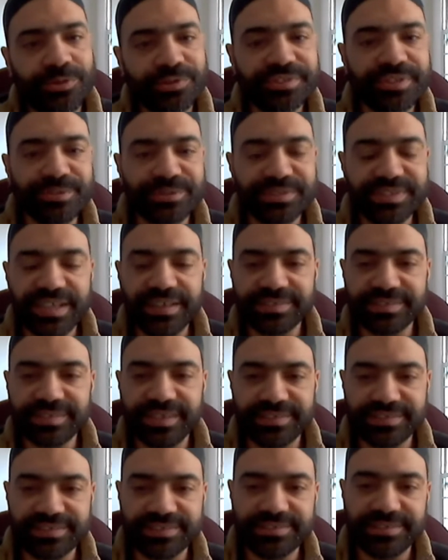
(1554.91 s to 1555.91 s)
also
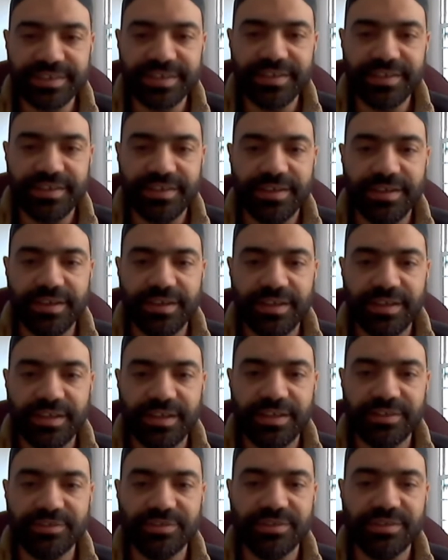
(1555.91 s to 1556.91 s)
tells us
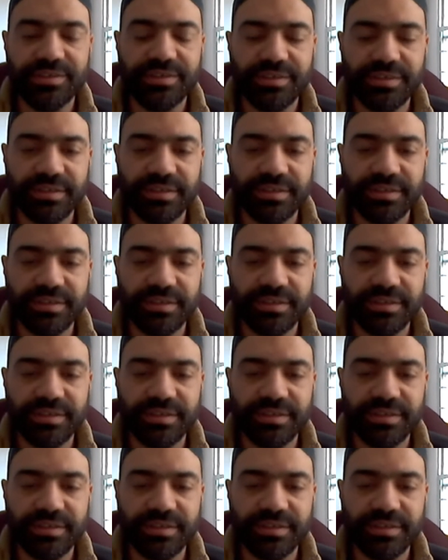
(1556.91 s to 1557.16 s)
in